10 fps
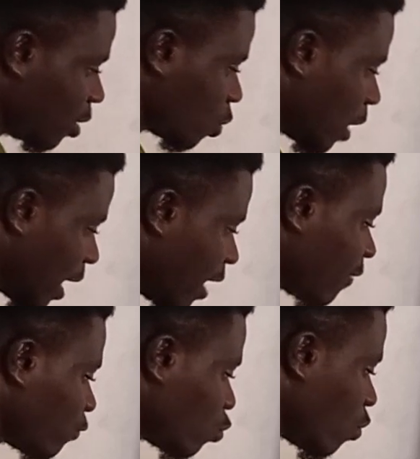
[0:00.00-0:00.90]
So I
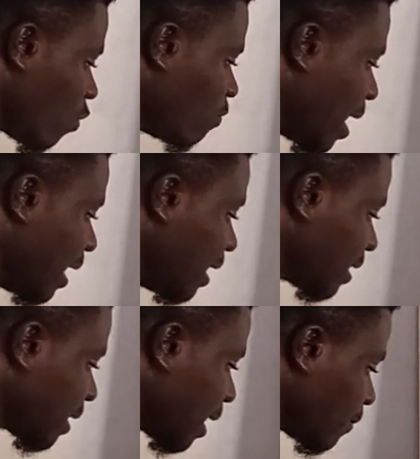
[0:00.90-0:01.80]
have 12
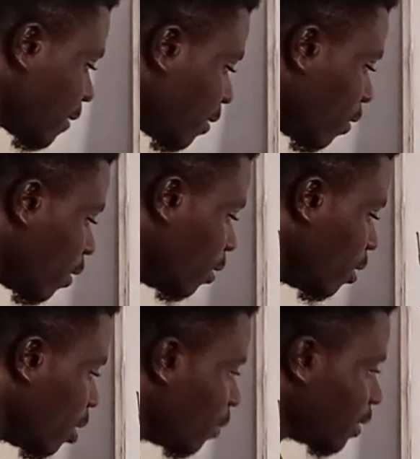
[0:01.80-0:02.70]
minus epsilon,
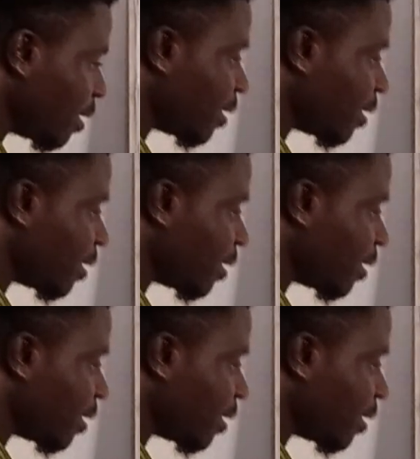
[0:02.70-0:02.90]
which is